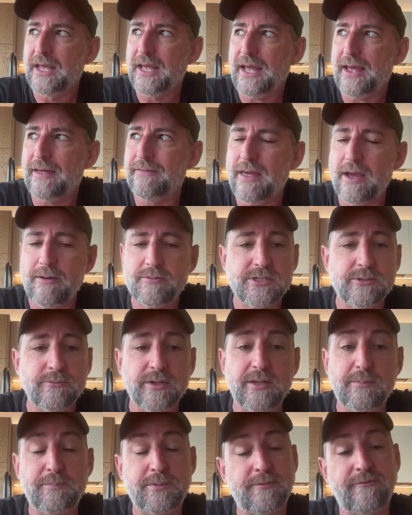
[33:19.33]
And that was a
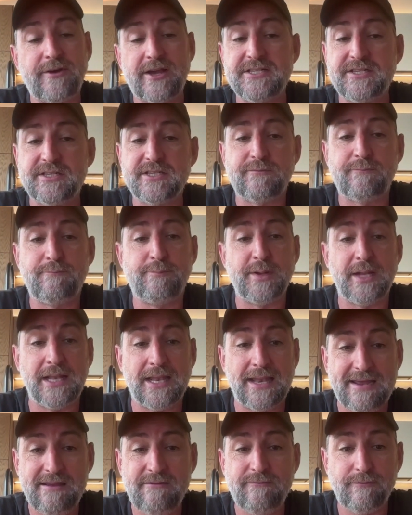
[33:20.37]
really pervasive
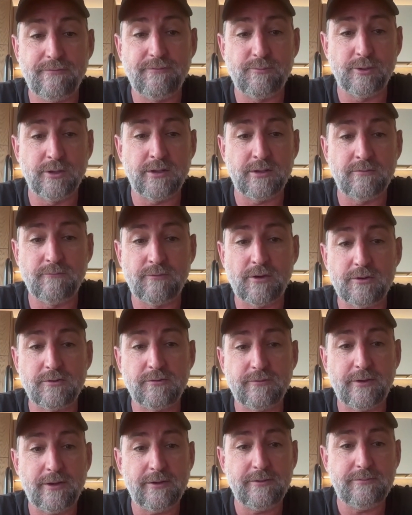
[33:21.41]
belief within
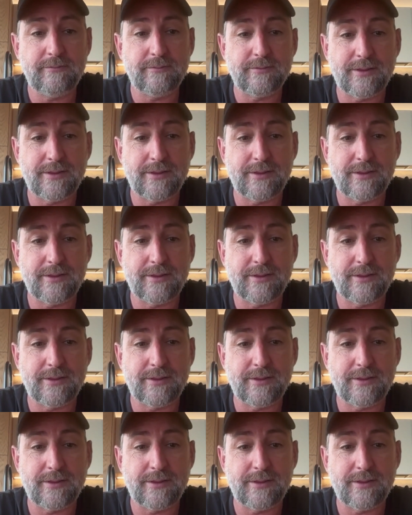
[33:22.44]
Vodafone,